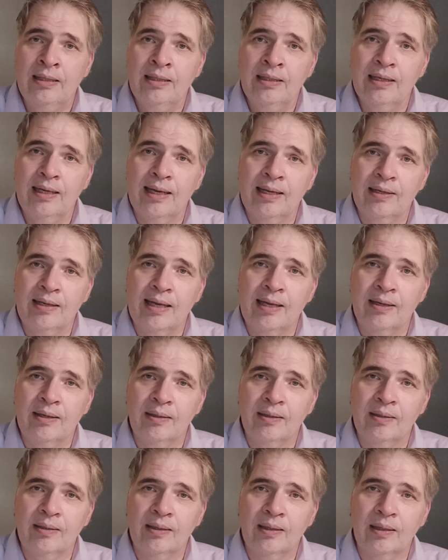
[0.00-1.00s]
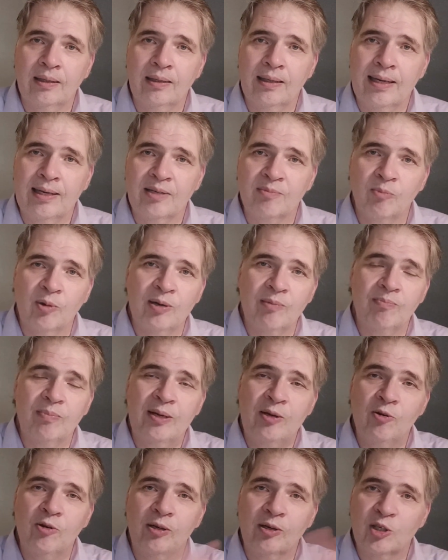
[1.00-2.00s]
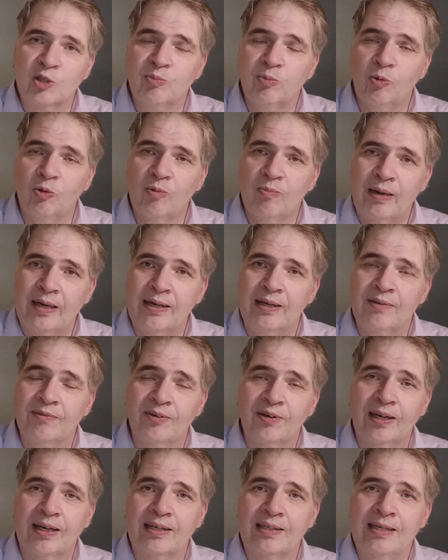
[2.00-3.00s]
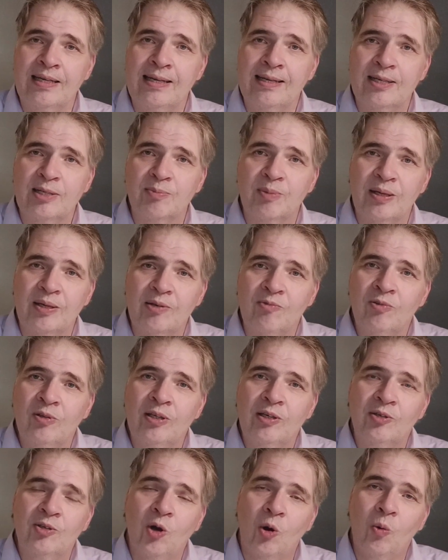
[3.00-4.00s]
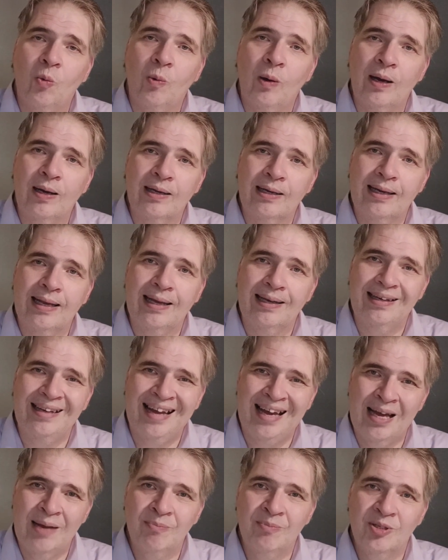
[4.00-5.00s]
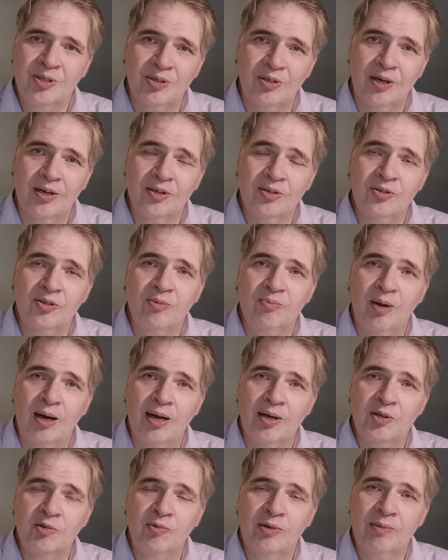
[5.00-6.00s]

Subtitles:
and as you can explore many different ideas, but you really don't want to get hamstrung too much.